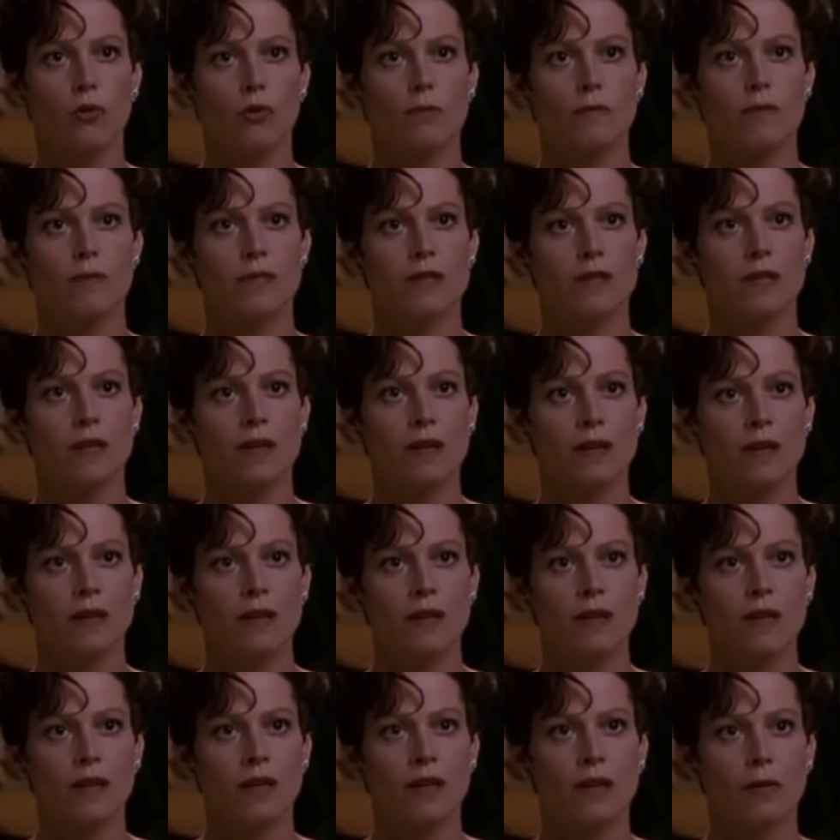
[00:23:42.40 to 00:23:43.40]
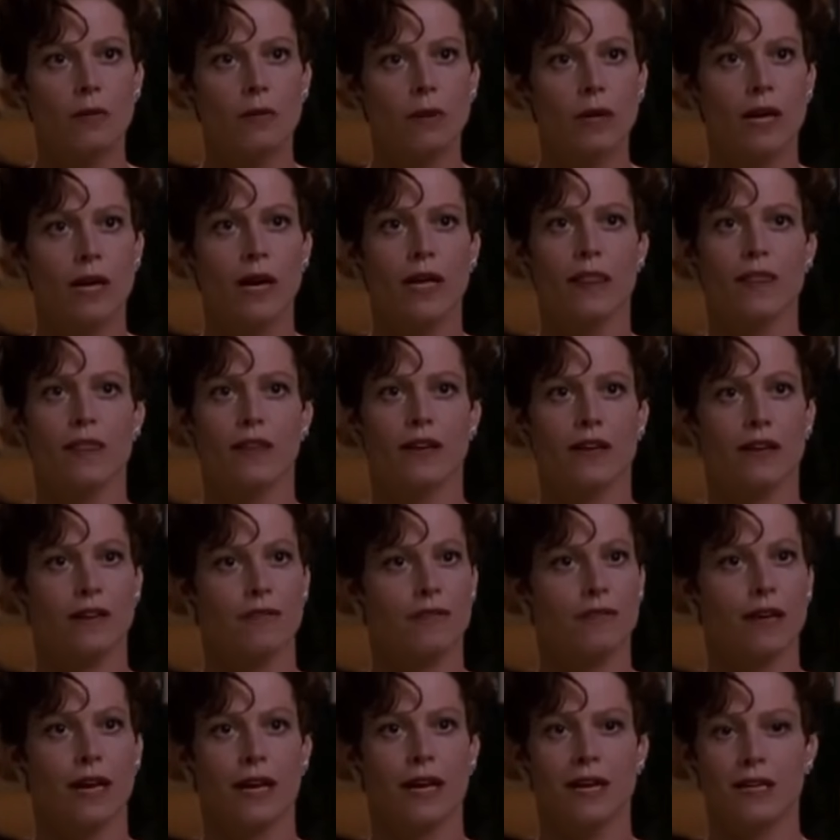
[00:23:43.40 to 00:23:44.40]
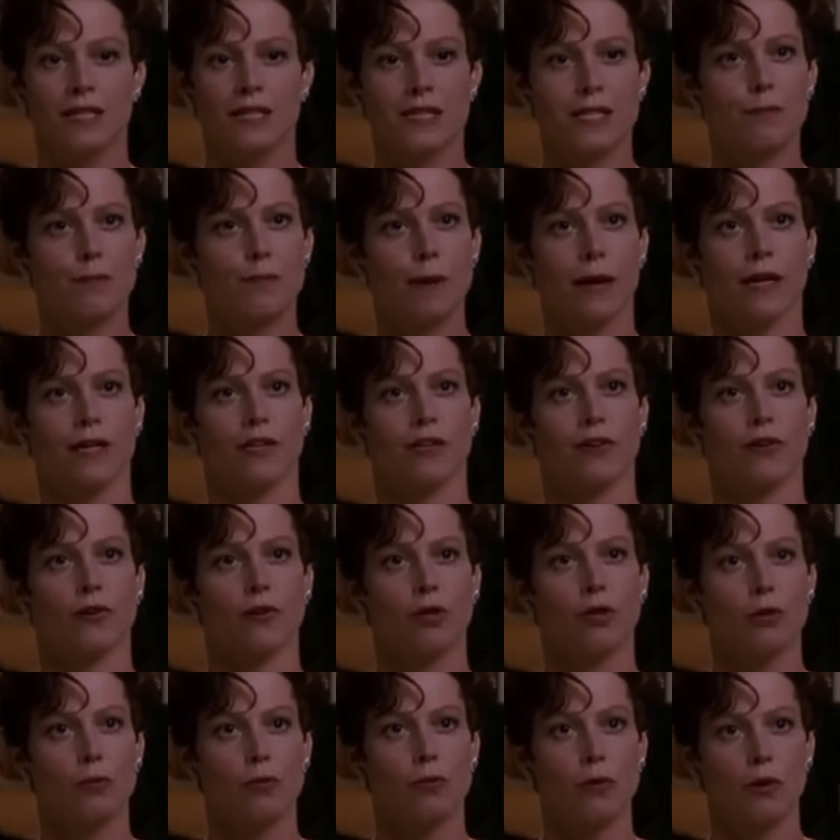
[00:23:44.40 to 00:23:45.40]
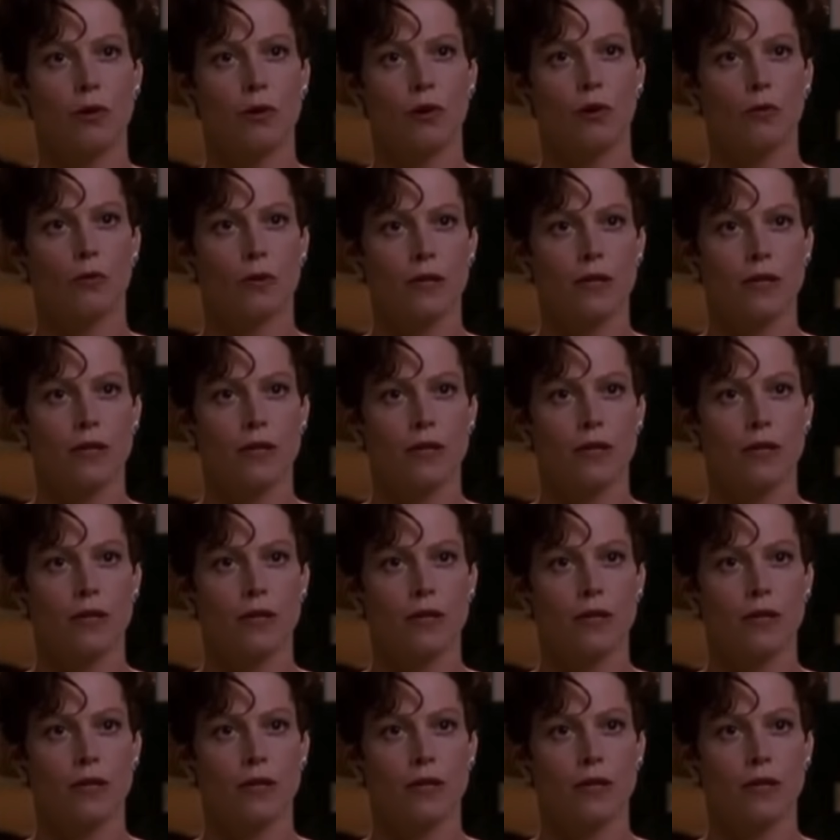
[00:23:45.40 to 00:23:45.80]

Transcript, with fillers: presence in the entertainment industry. Her contributions